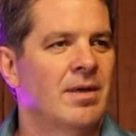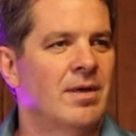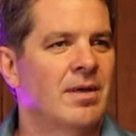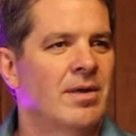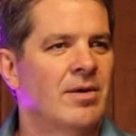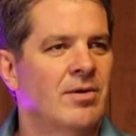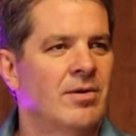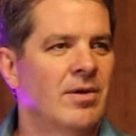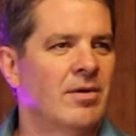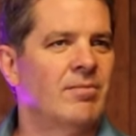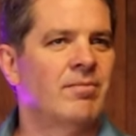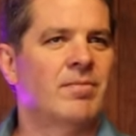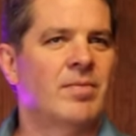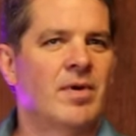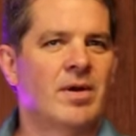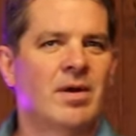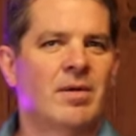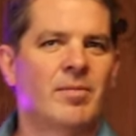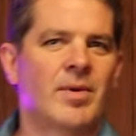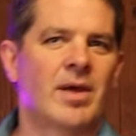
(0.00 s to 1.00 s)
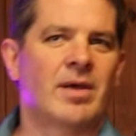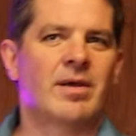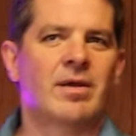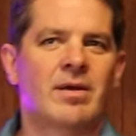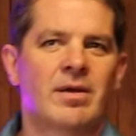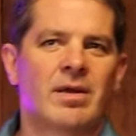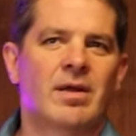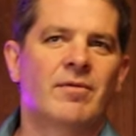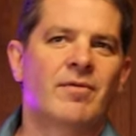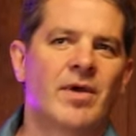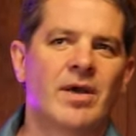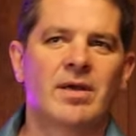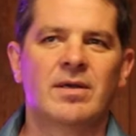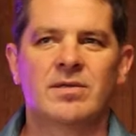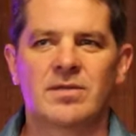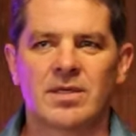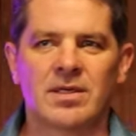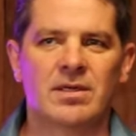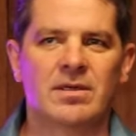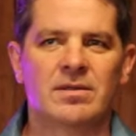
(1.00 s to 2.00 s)
You know, oh, I'm not good enough. I need
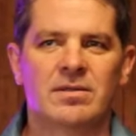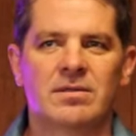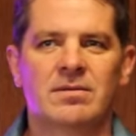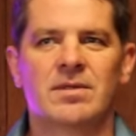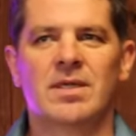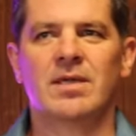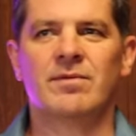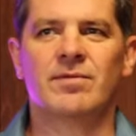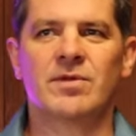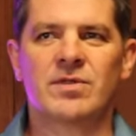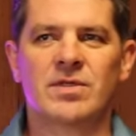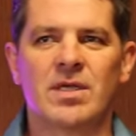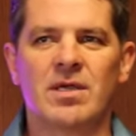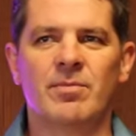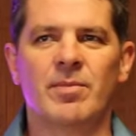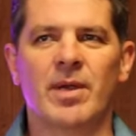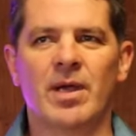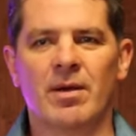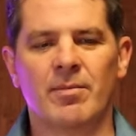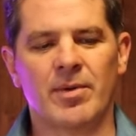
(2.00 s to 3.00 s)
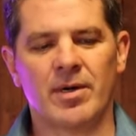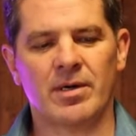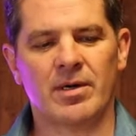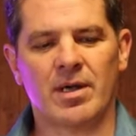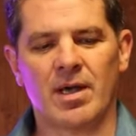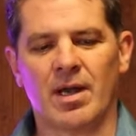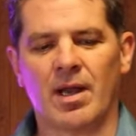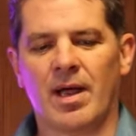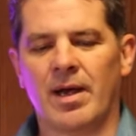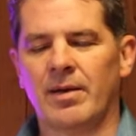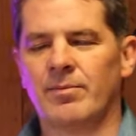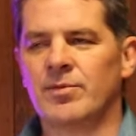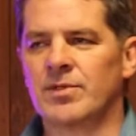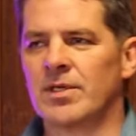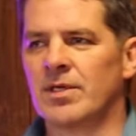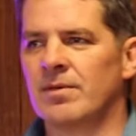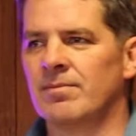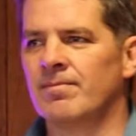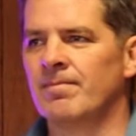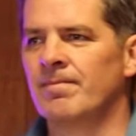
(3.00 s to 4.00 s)
Steve, Steve to see me. I better yell at him
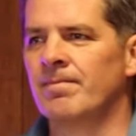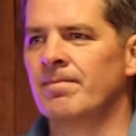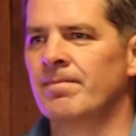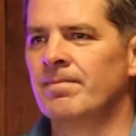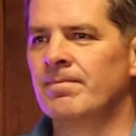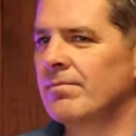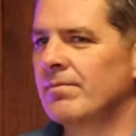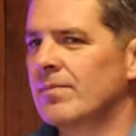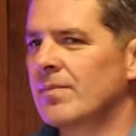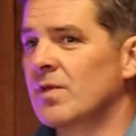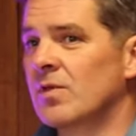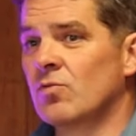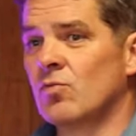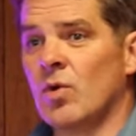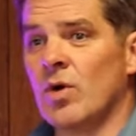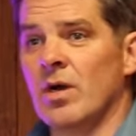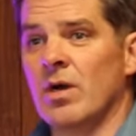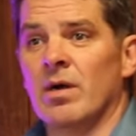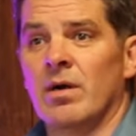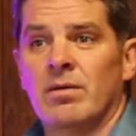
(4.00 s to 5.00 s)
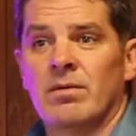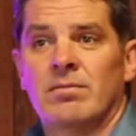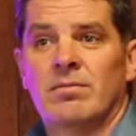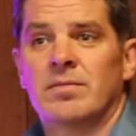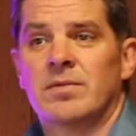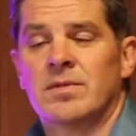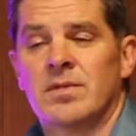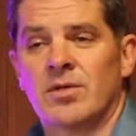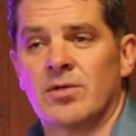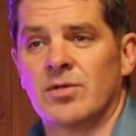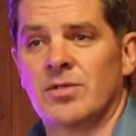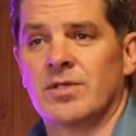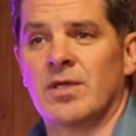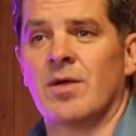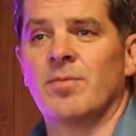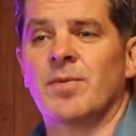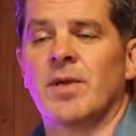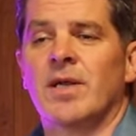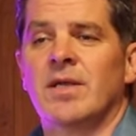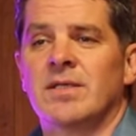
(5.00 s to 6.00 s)
some. It's weird. So there's
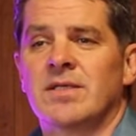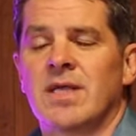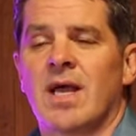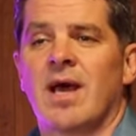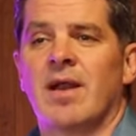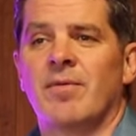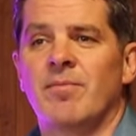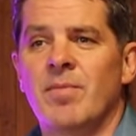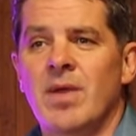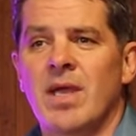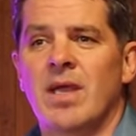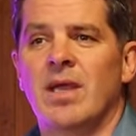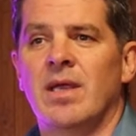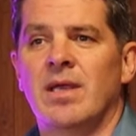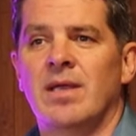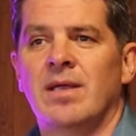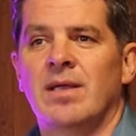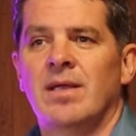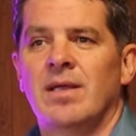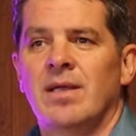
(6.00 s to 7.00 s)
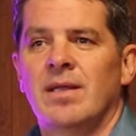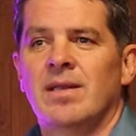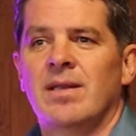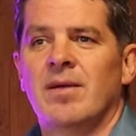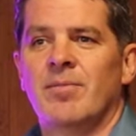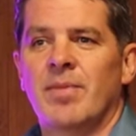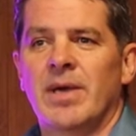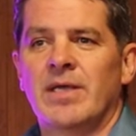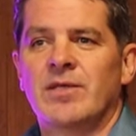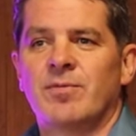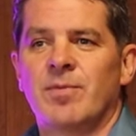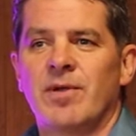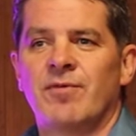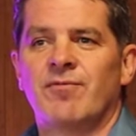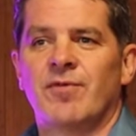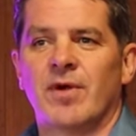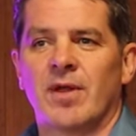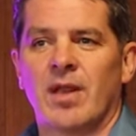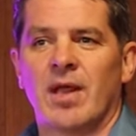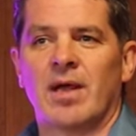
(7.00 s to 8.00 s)
something inside of me that makes
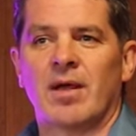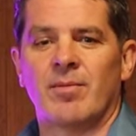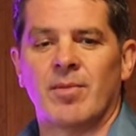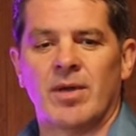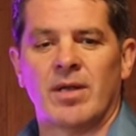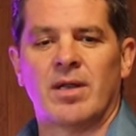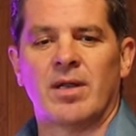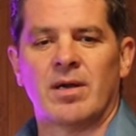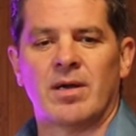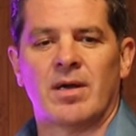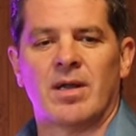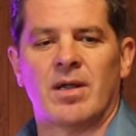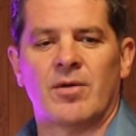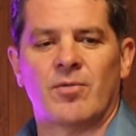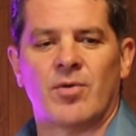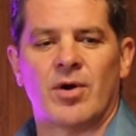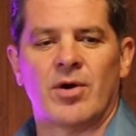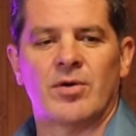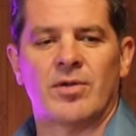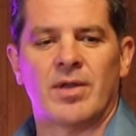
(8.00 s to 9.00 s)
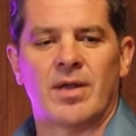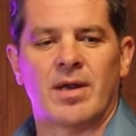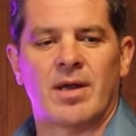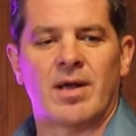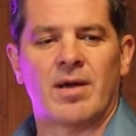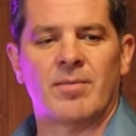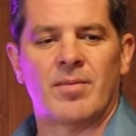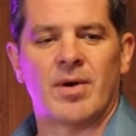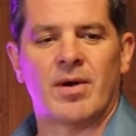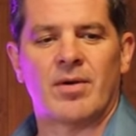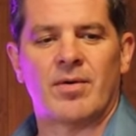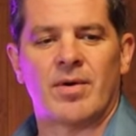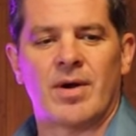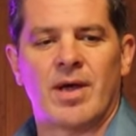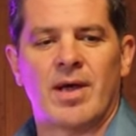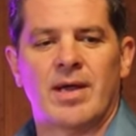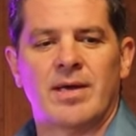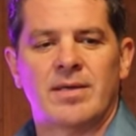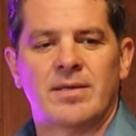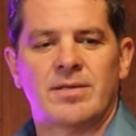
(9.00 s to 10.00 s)
me feel like I'm a little unworthy and I'm all
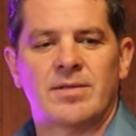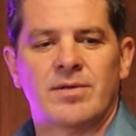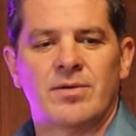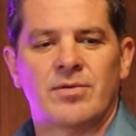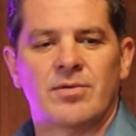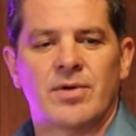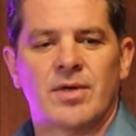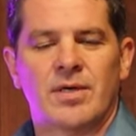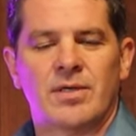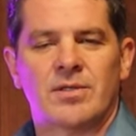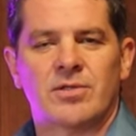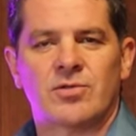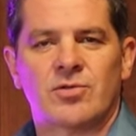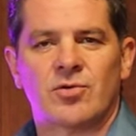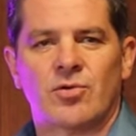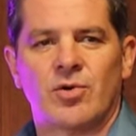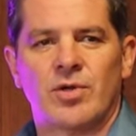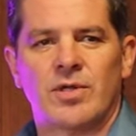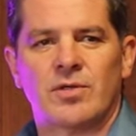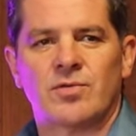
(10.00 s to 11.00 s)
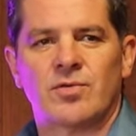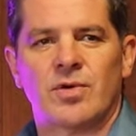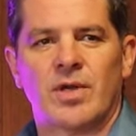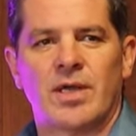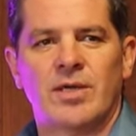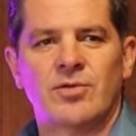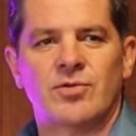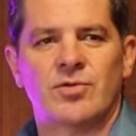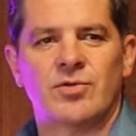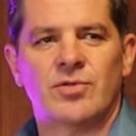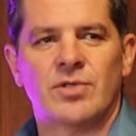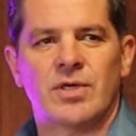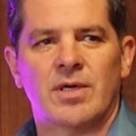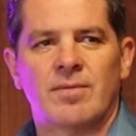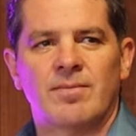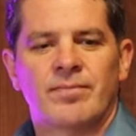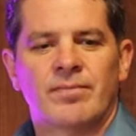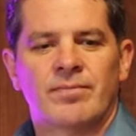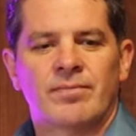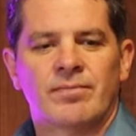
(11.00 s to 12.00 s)
right to uh, destroy this relationship.
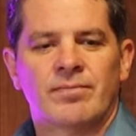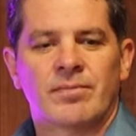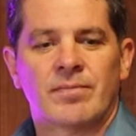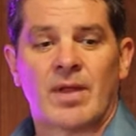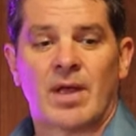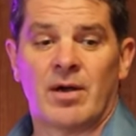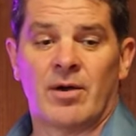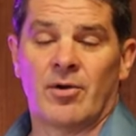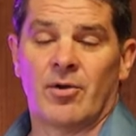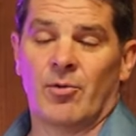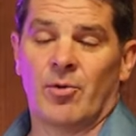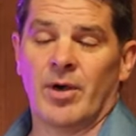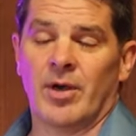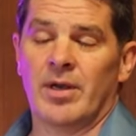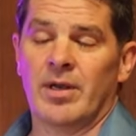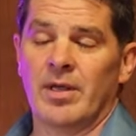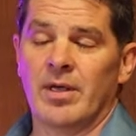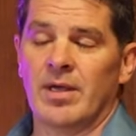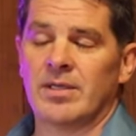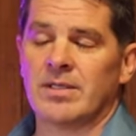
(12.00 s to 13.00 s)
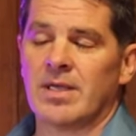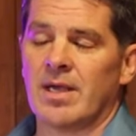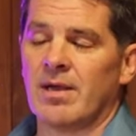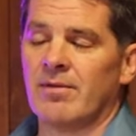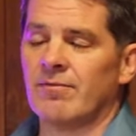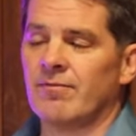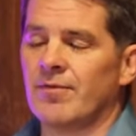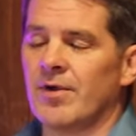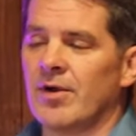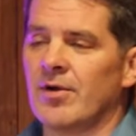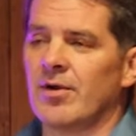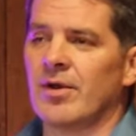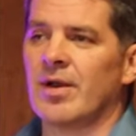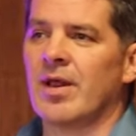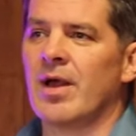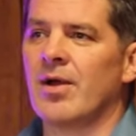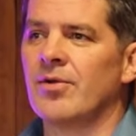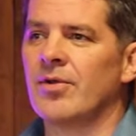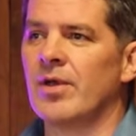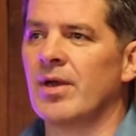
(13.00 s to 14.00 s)
I don't know what it is. I haven't figured it
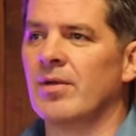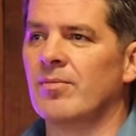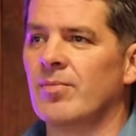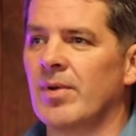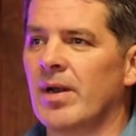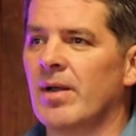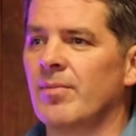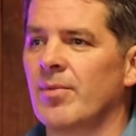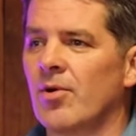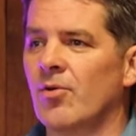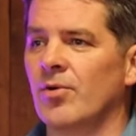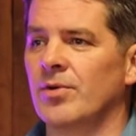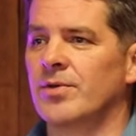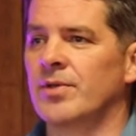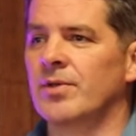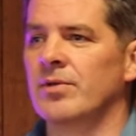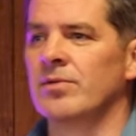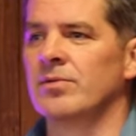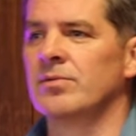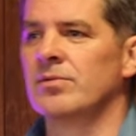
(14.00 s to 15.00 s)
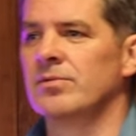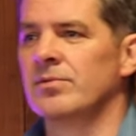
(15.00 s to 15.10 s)
out yet, but I'm going to.